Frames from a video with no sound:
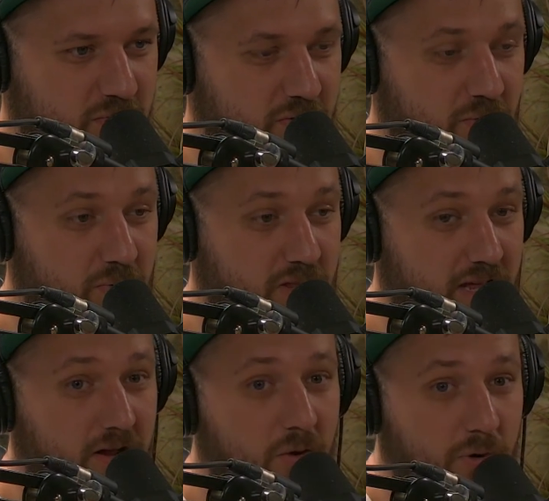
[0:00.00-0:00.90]

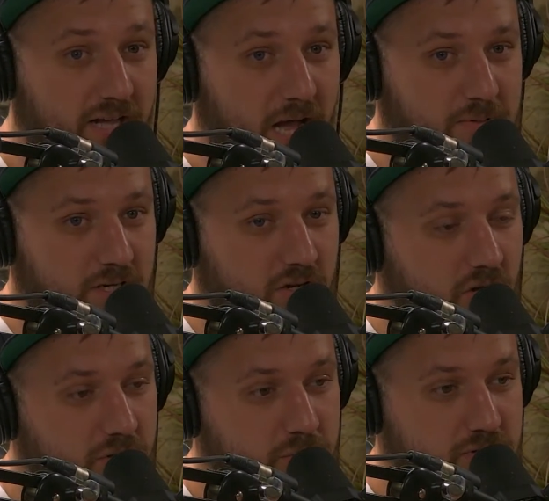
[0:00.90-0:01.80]
When cops get
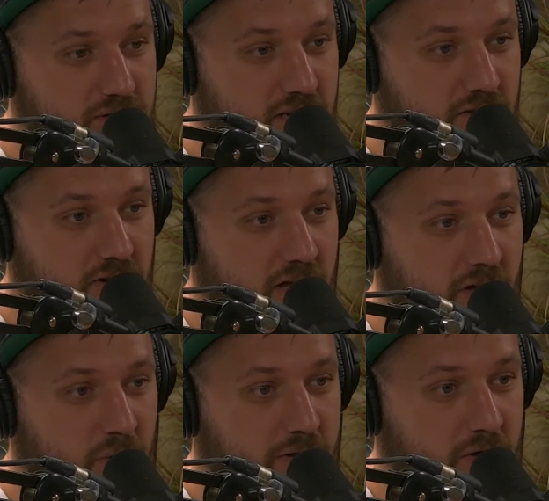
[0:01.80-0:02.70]
called to a scene, they're not
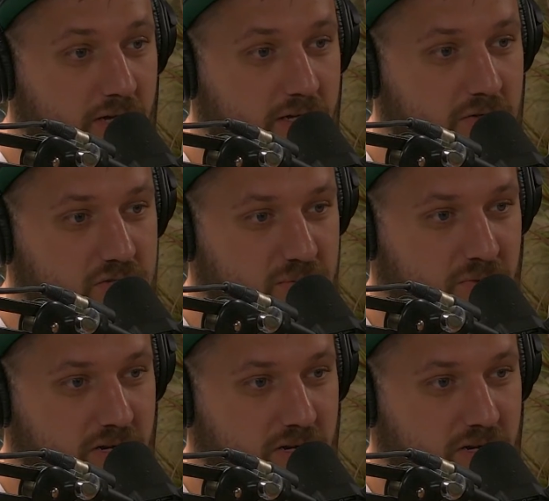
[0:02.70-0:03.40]
going there to kill somebody.